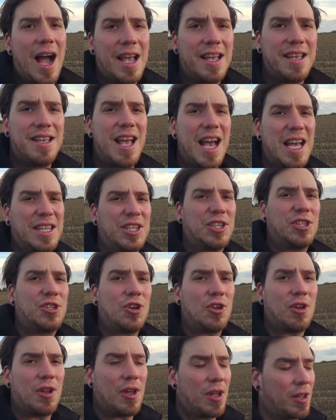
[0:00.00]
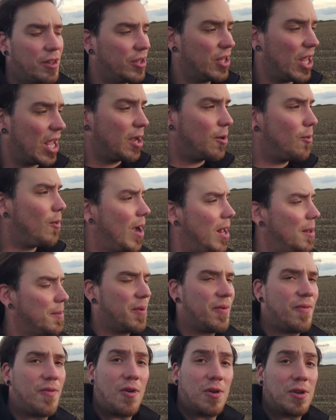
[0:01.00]
I guess it's gonna take a while
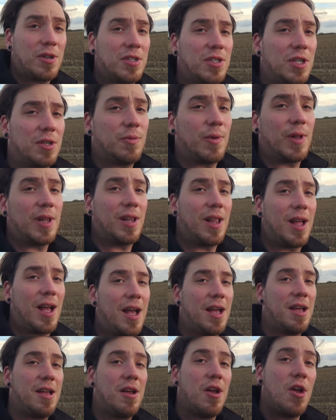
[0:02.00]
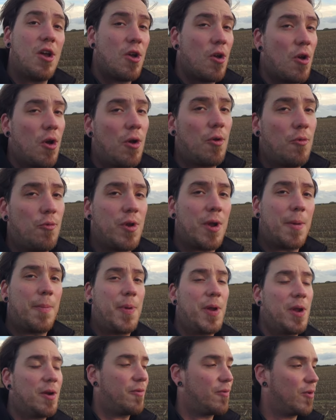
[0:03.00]
before the sun will uh,
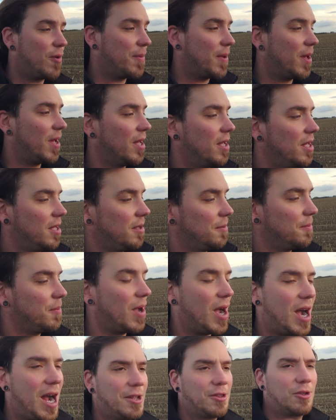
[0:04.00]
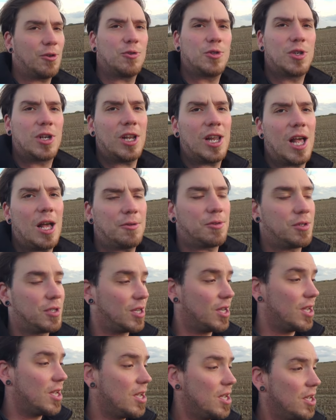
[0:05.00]
reappear from uh, behind those clouds.
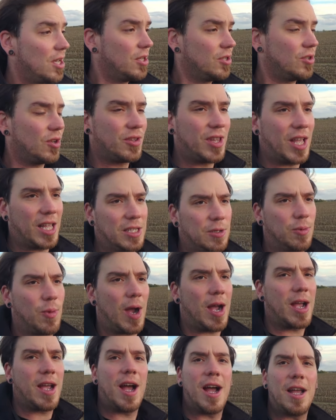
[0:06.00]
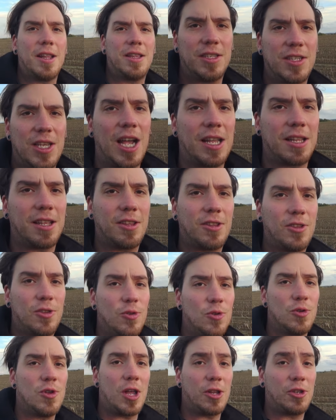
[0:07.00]
So that's why I decided to
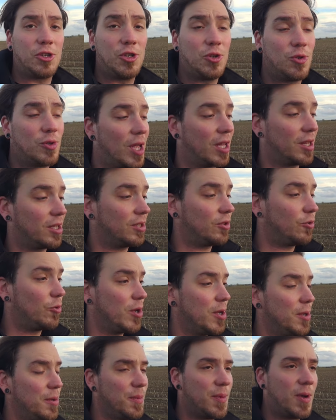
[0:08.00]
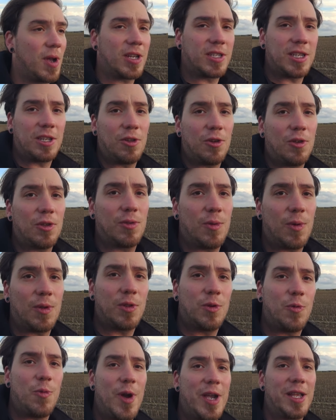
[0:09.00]
not shoot that tree because I don't want
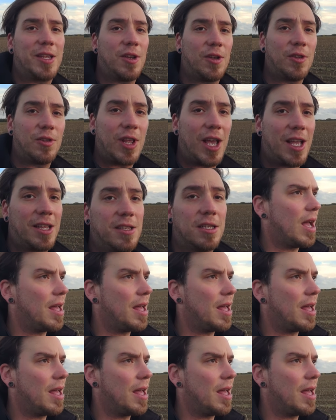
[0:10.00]
to wait on that.